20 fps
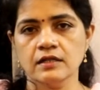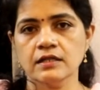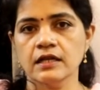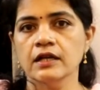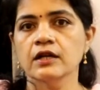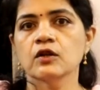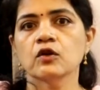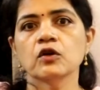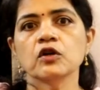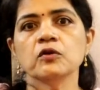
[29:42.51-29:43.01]

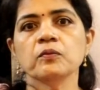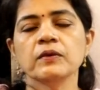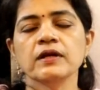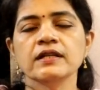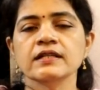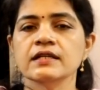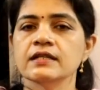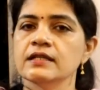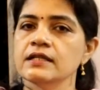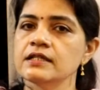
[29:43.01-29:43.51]
Centroid
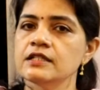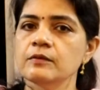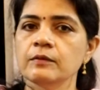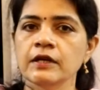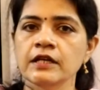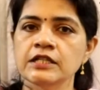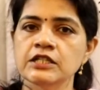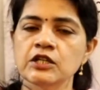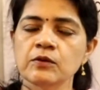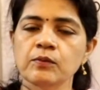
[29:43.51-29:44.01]
means it is the
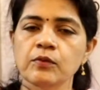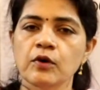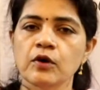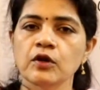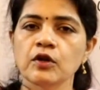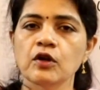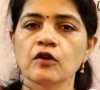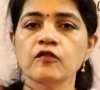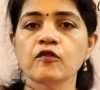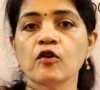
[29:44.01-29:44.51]
meeting
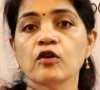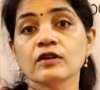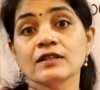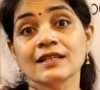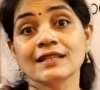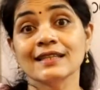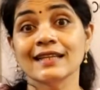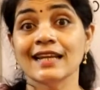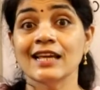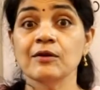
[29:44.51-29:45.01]
point of all
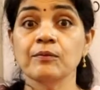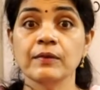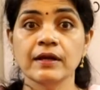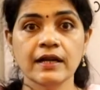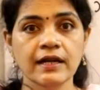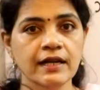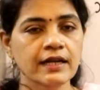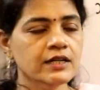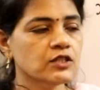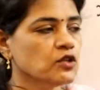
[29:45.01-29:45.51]
the three
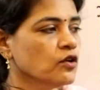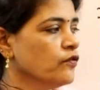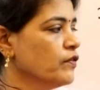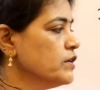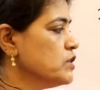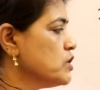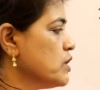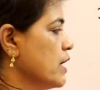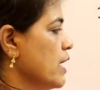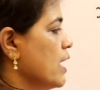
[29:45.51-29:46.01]
medians of
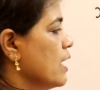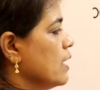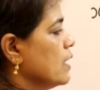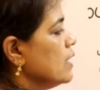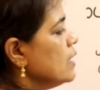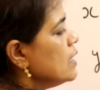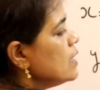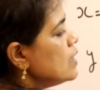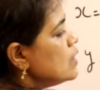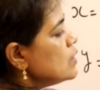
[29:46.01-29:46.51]
a
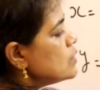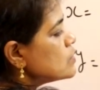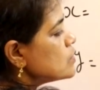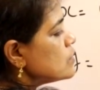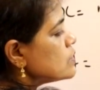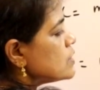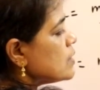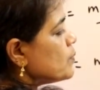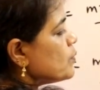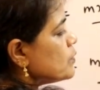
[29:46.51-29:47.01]
triangle.
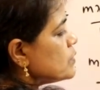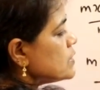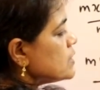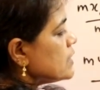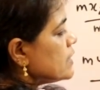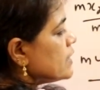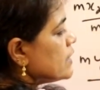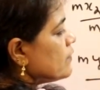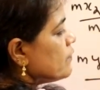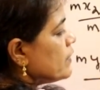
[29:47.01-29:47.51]
So suppose
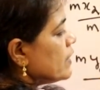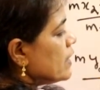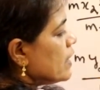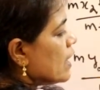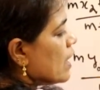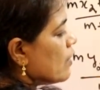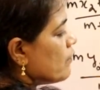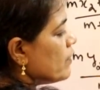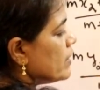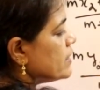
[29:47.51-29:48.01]
children, we
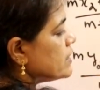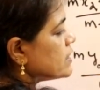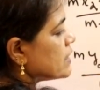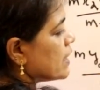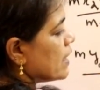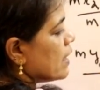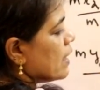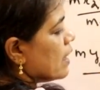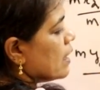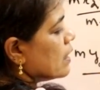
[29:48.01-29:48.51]
have a
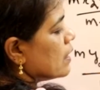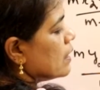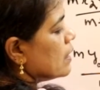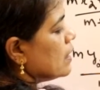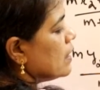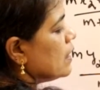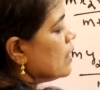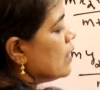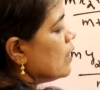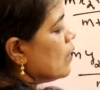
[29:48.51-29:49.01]

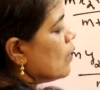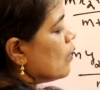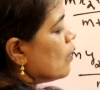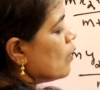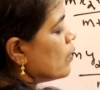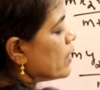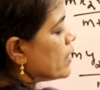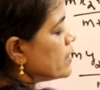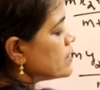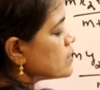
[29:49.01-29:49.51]
triangle.
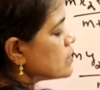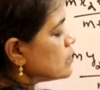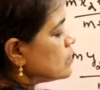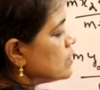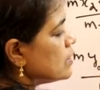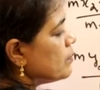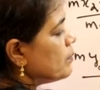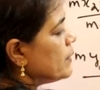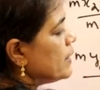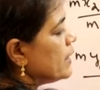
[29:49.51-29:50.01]
Okay, so
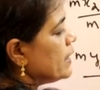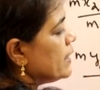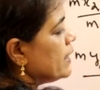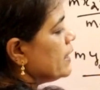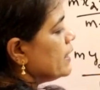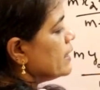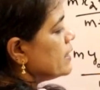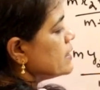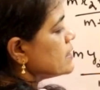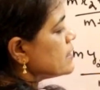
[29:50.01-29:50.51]
the
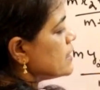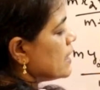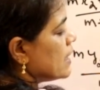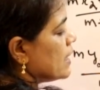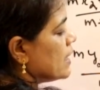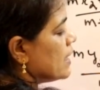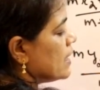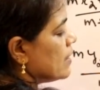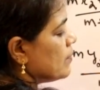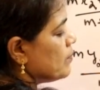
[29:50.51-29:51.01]
medians
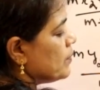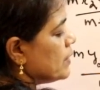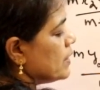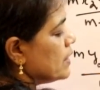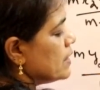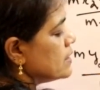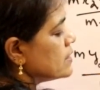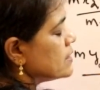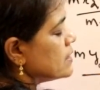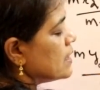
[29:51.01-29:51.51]
A,
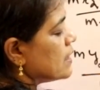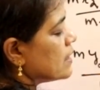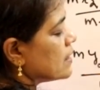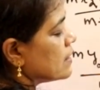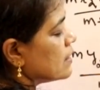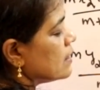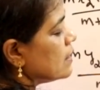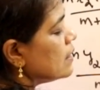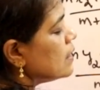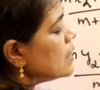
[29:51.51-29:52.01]
B, C are
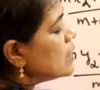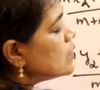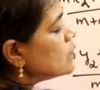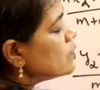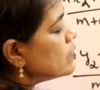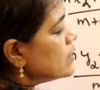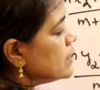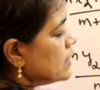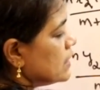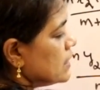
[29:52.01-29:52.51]
the
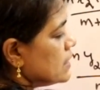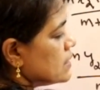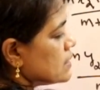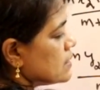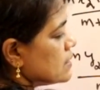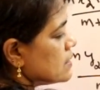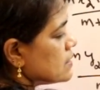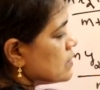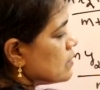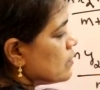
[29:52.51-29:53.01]

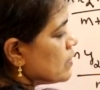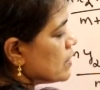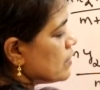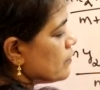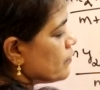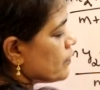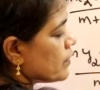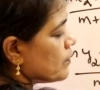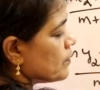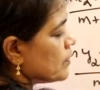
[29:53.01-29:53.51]
vertices. Okay,
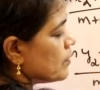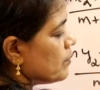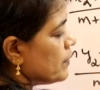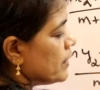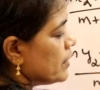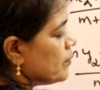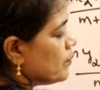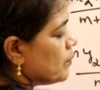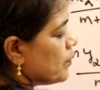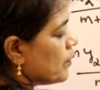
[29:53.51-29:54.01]
from the
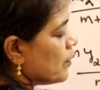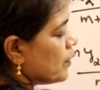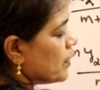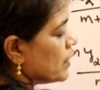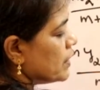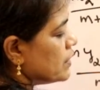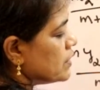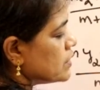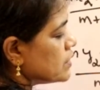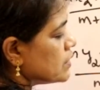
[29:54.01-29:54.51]

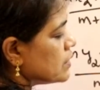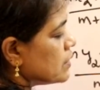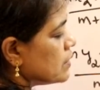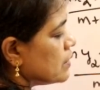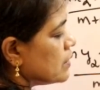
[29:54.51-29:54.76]
midpoint.